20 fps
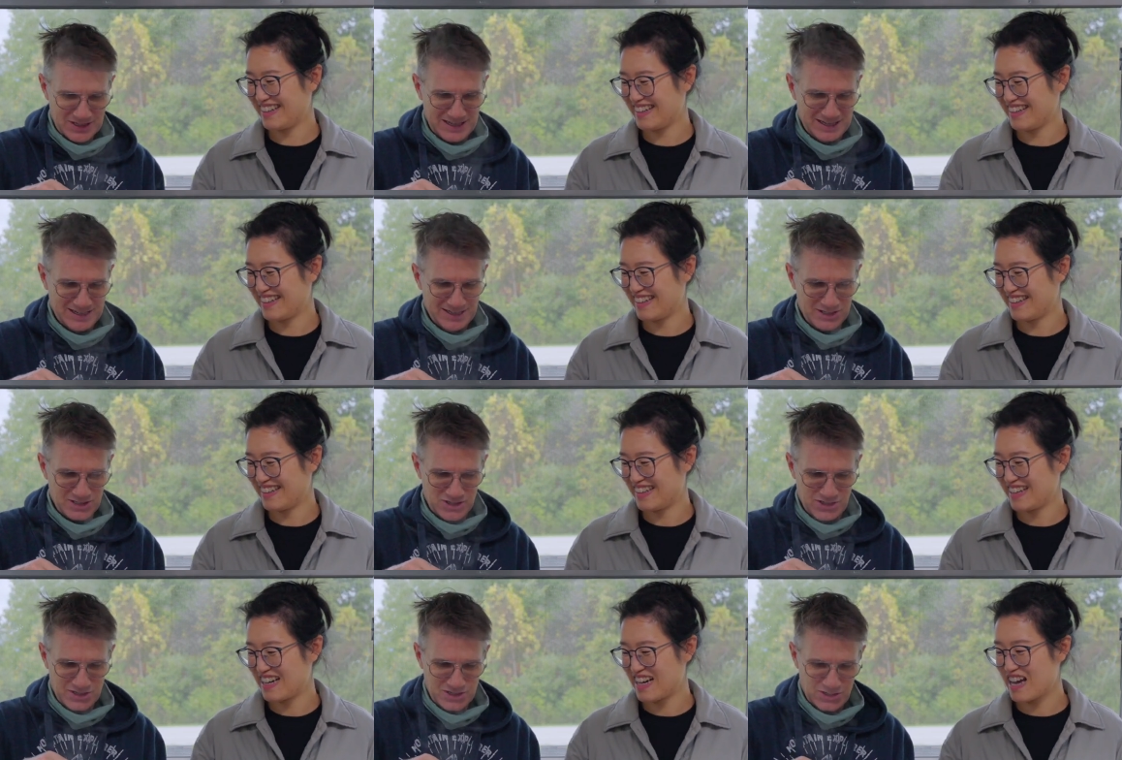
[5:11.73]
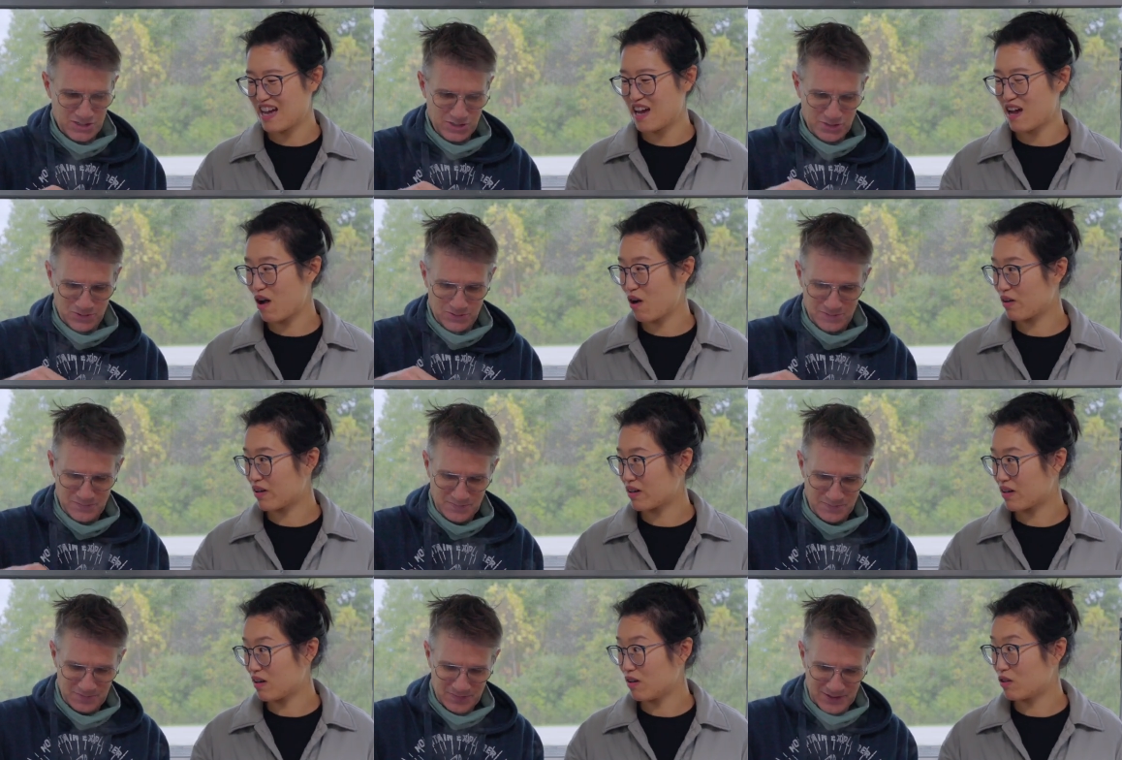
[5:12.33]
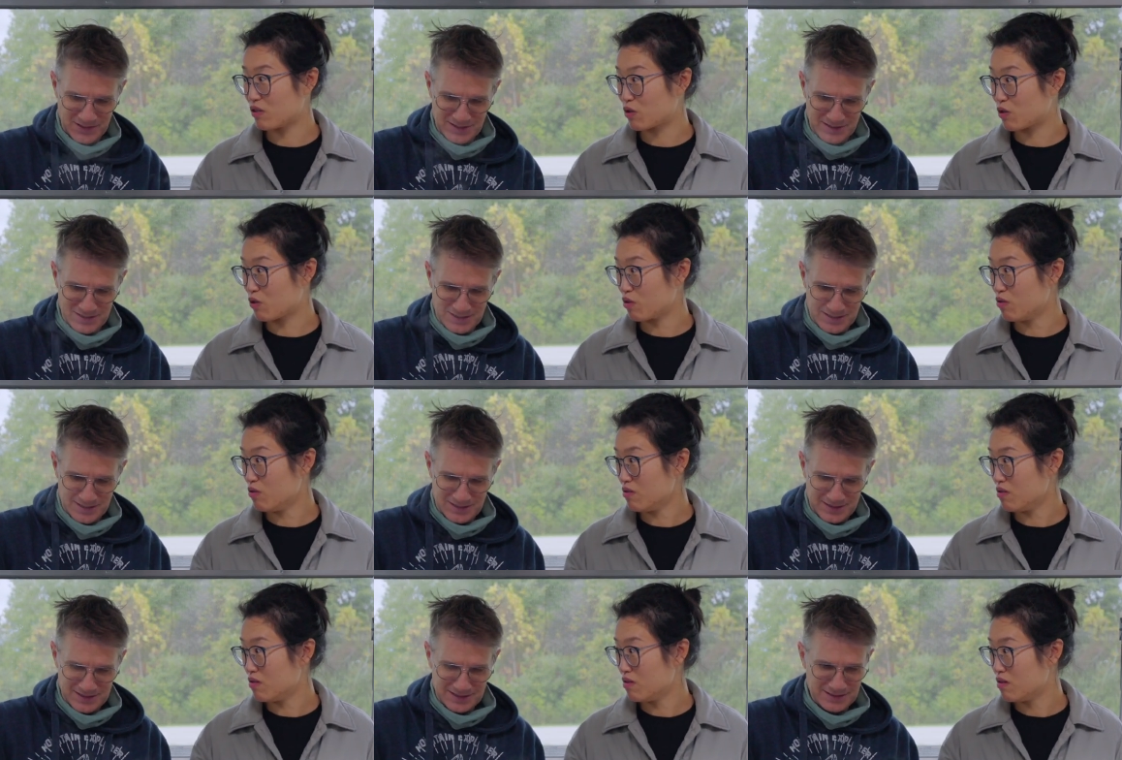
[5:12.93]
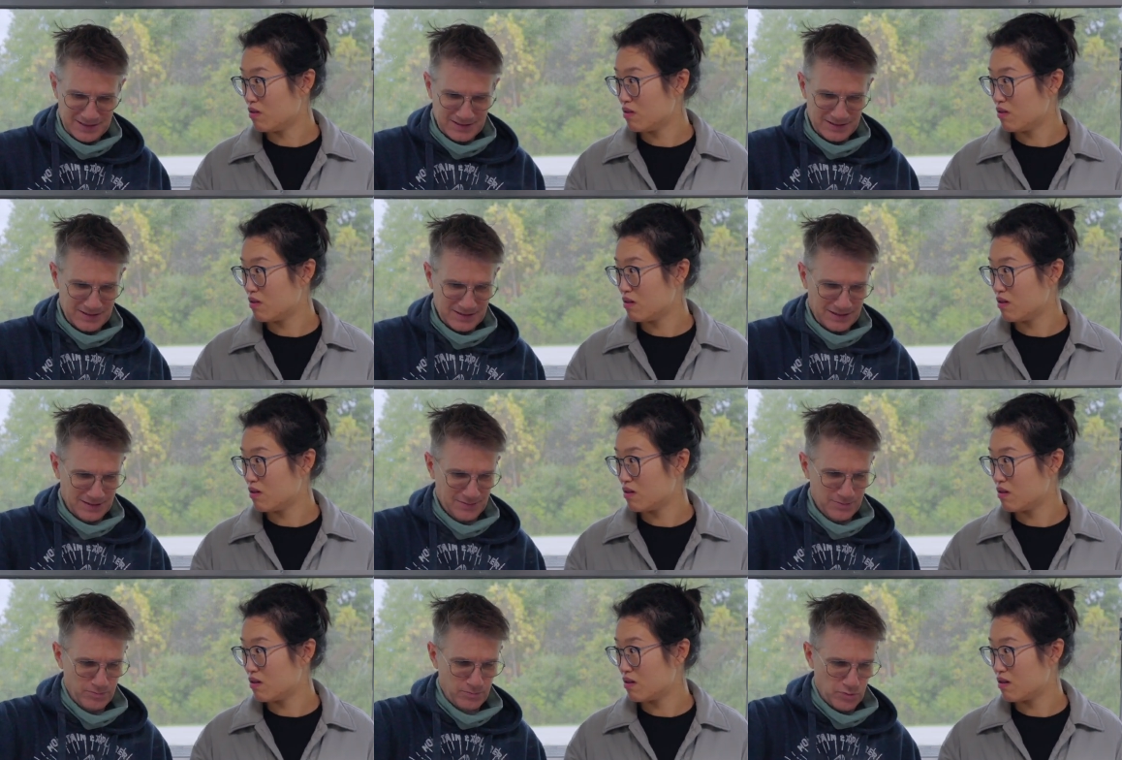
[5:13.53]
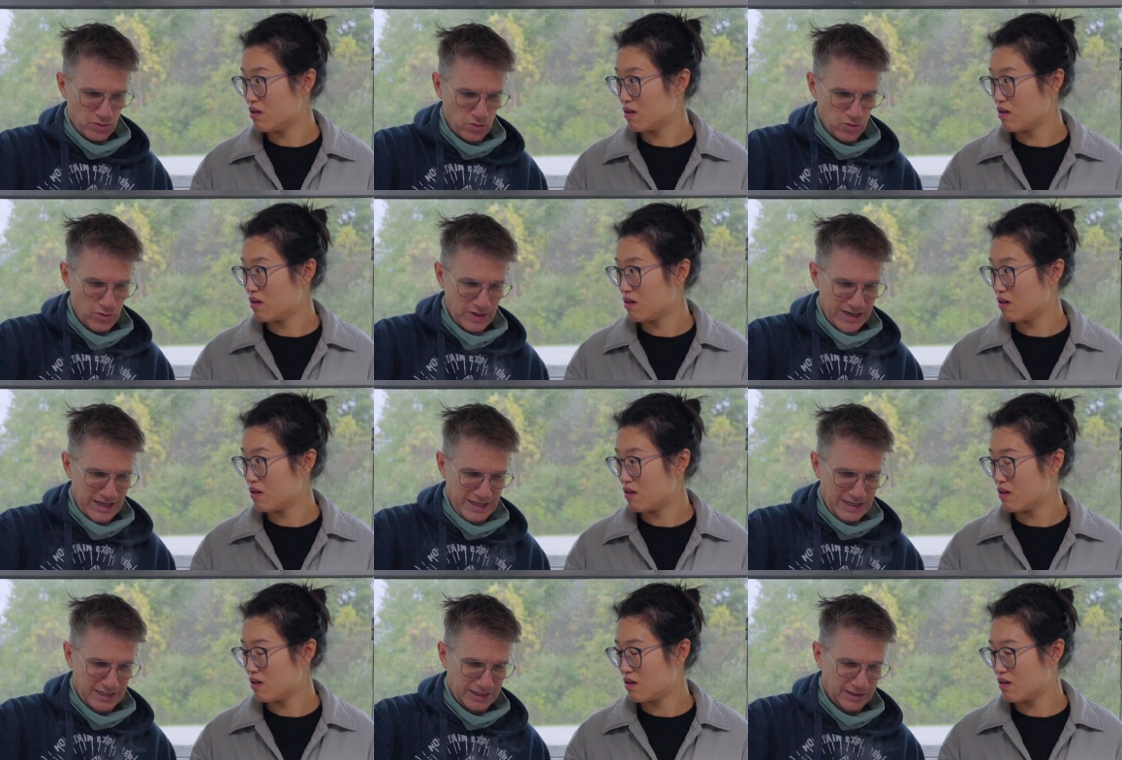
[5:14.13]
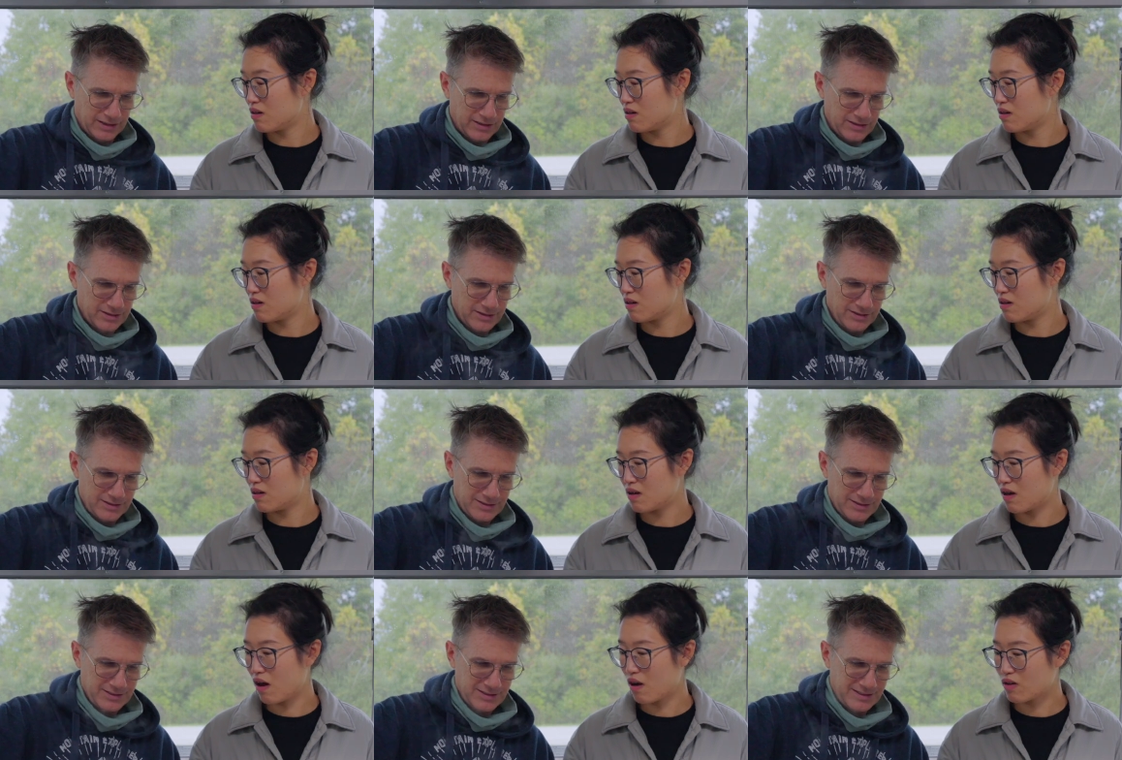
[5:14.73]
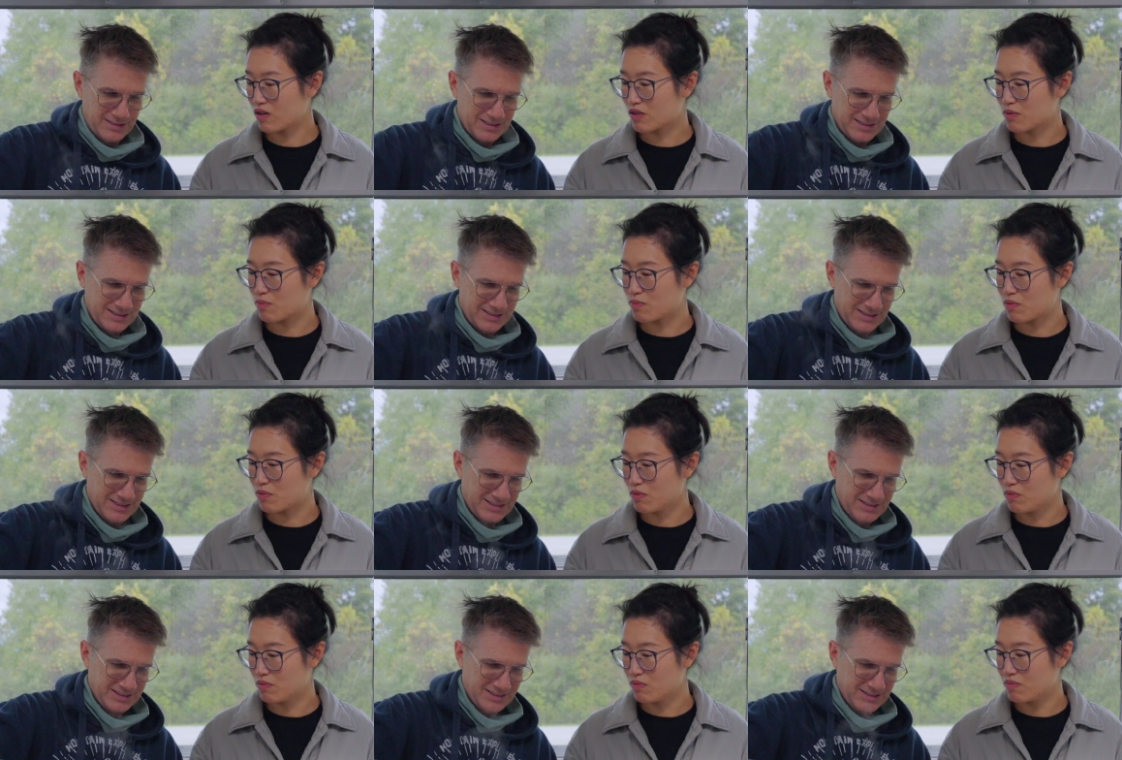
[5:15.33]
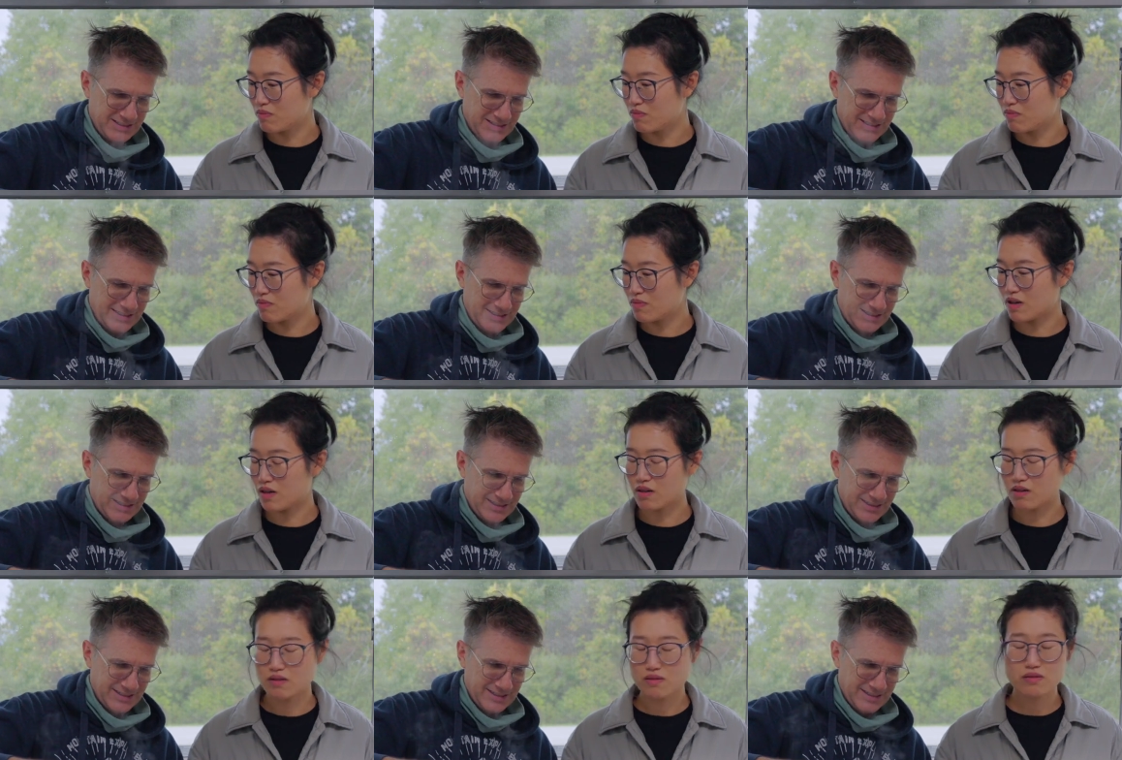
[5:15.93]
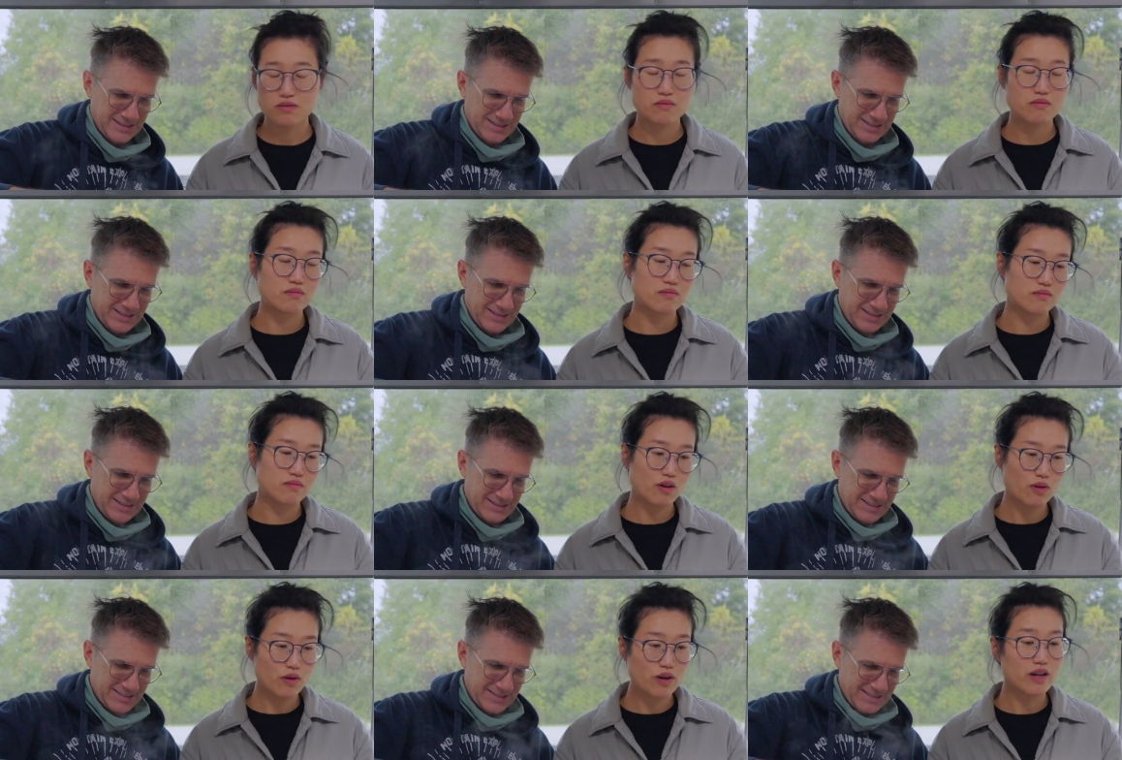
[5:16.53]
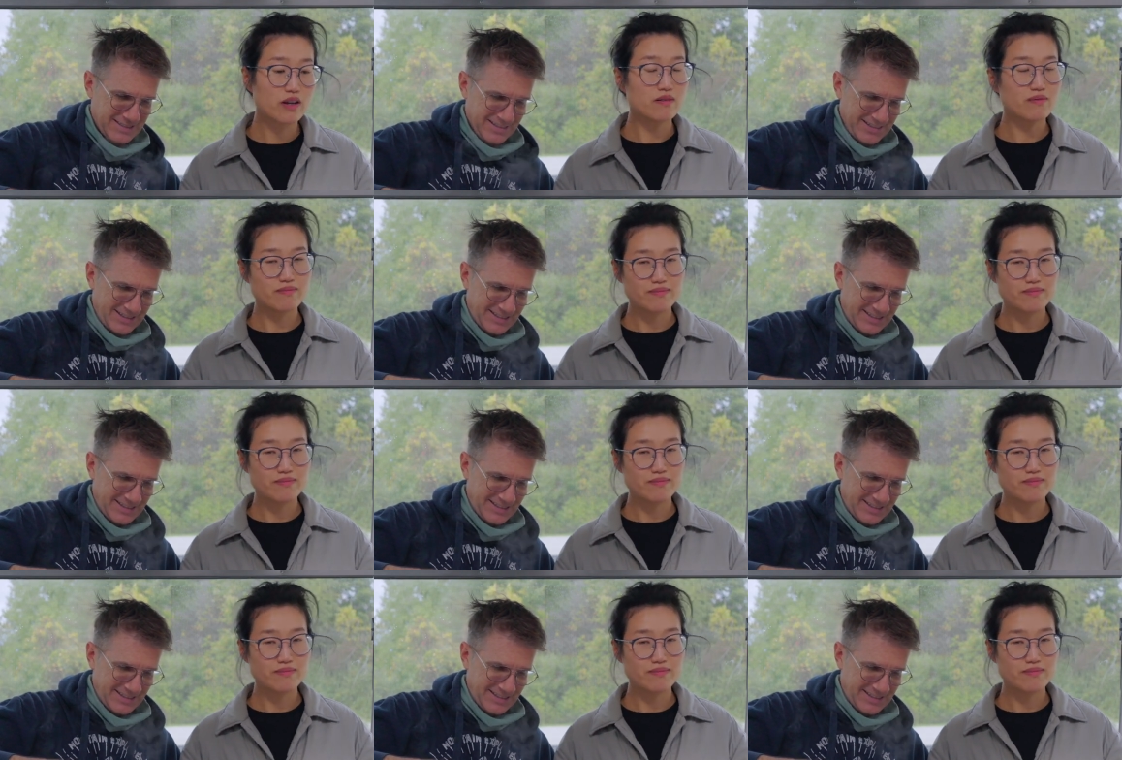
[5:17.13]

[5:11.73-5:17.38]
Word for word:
Speaker 1: in English. It's two. Oh, oh two. Yeah, brewing.
Speaker 2: Oh, it's a brew. Oh, okay.